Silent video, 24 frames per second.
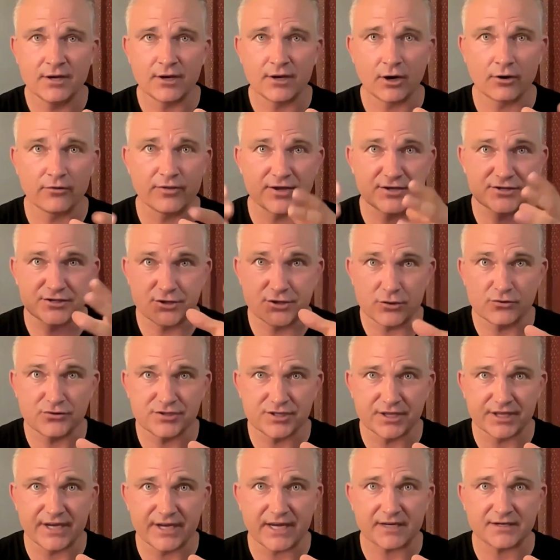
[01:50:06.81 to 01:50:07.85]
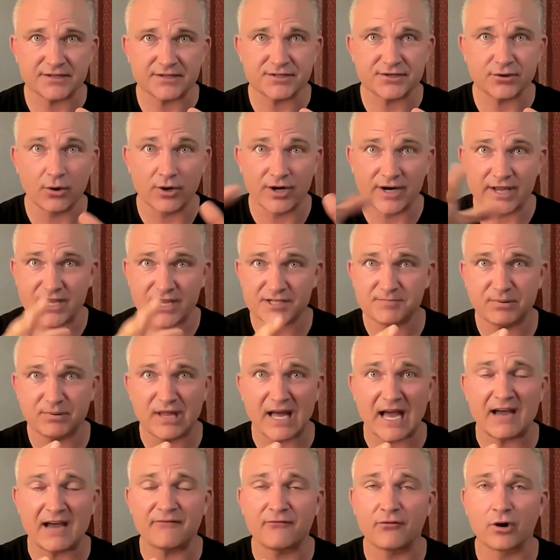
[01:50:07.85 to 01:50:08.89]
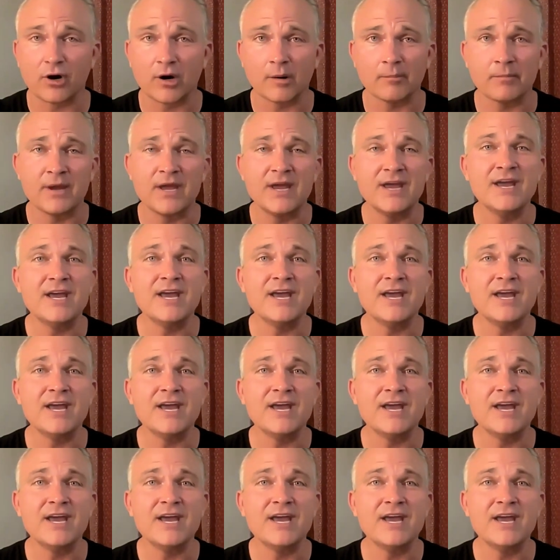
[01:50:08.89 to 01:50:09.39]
or these news links on his platform,